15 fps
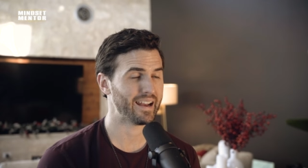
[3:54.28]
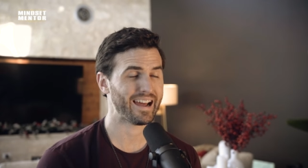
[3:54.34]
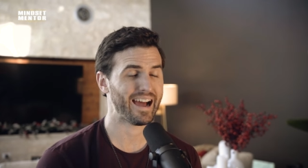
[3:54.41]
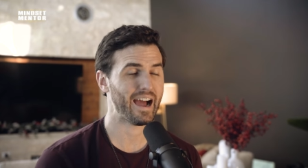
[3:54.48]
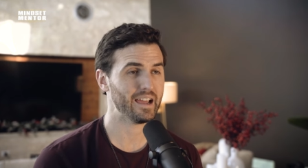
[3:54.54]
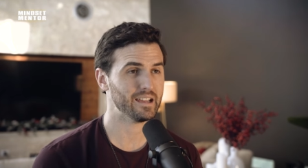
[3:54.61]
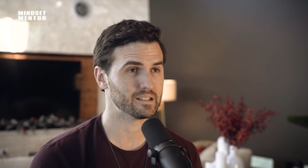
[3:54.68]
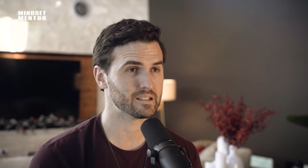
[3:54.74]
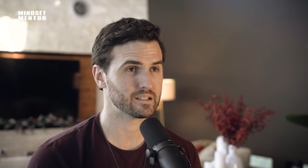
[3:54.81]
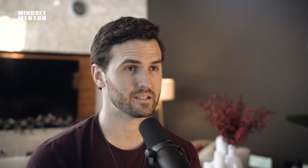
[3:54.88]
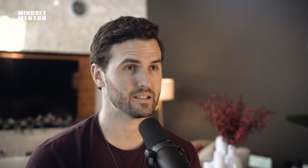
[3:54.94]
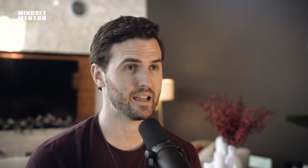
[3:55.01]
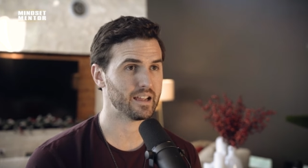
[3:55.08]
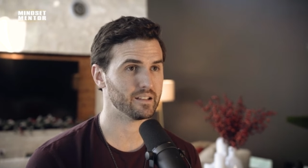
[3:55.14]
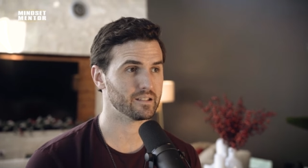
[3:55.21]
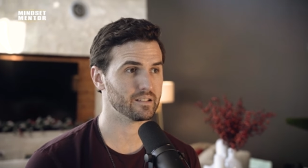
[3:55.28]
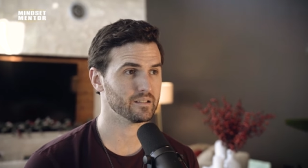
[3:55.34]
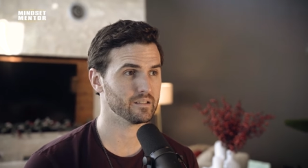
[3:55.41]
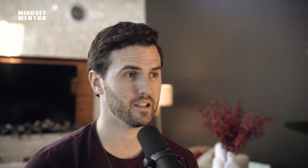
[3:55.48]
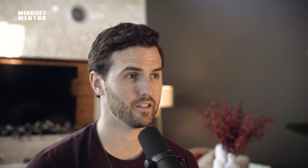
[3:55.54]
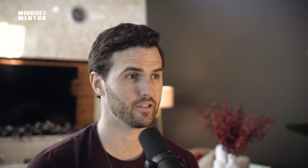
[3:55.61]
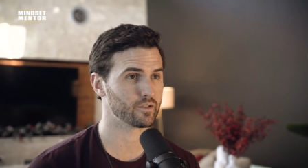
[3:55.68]
at a heightened state
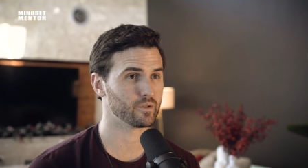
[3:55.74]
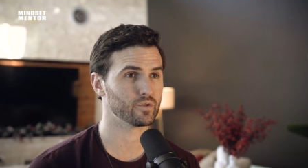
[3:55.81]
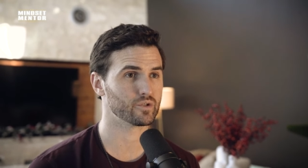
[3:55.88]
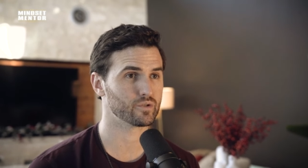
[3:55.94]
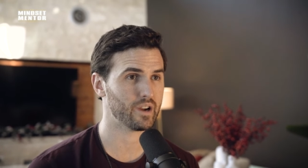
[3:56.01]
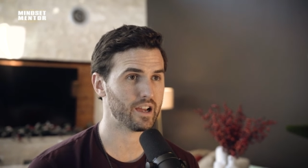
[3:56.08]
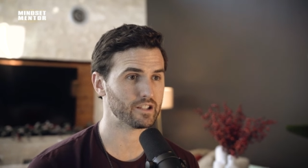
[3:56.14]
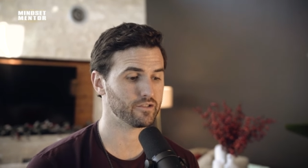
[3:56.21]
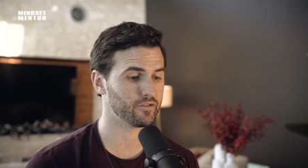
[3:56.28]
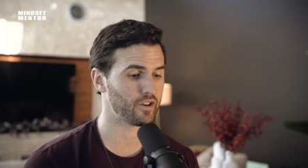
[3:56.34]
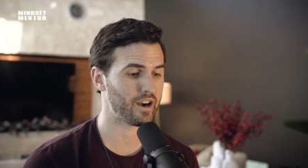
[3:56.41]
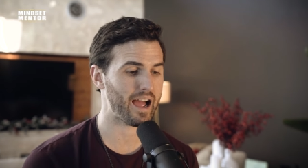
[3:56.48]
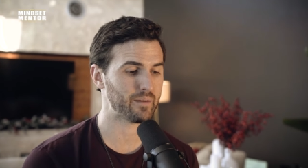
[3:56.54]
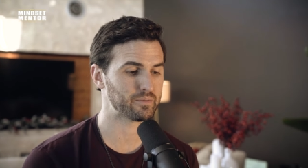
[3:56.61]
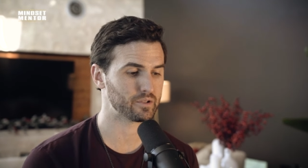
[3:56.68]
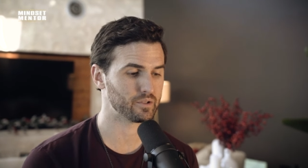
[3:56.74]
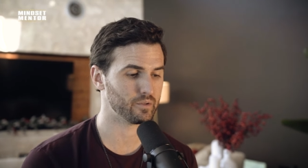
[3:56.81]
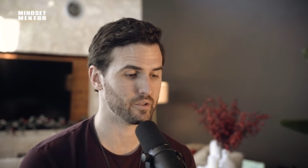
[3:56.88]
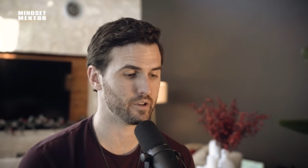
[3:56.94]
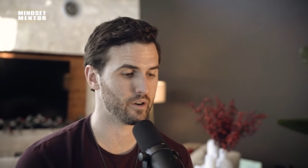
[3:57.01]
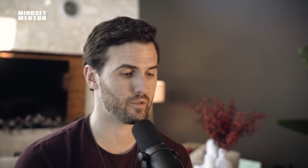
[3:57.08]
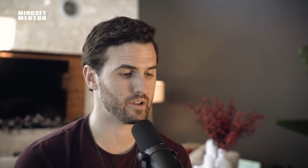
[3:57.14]
and through stress for absolutely no